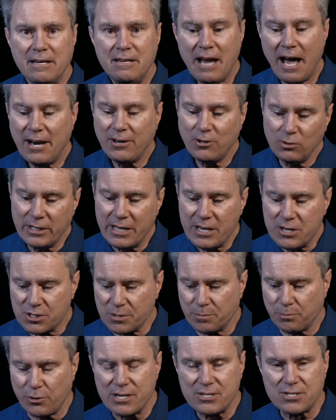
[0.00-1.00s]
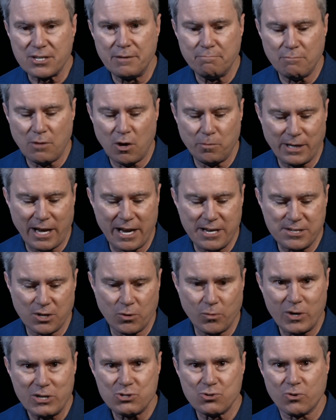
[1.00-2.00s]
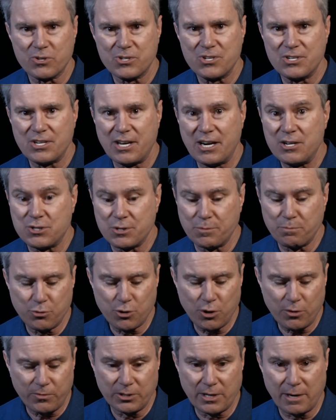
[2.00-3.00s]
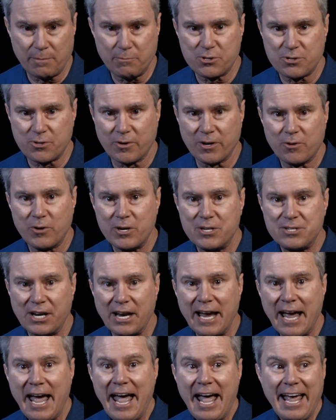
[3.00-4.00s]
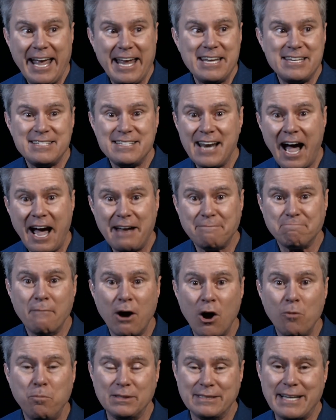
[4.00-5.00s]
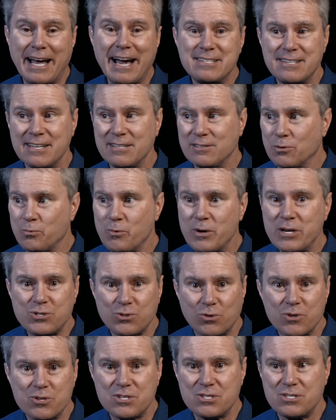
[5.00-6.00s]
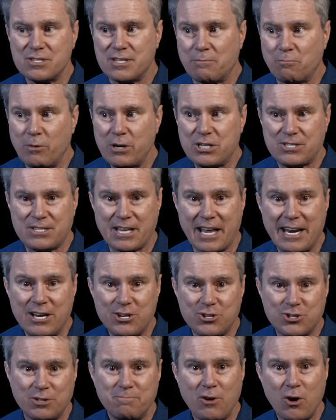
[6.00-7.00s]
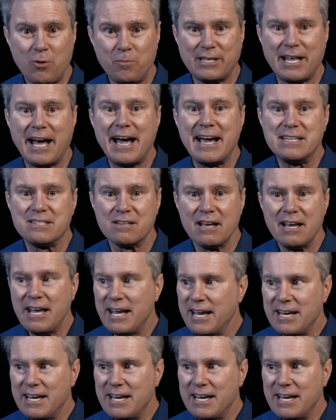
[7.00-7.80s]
not only is the president mobilizing resources and his approval numbers are increasing, he's not mobilizing the resources that we said he should mobilize.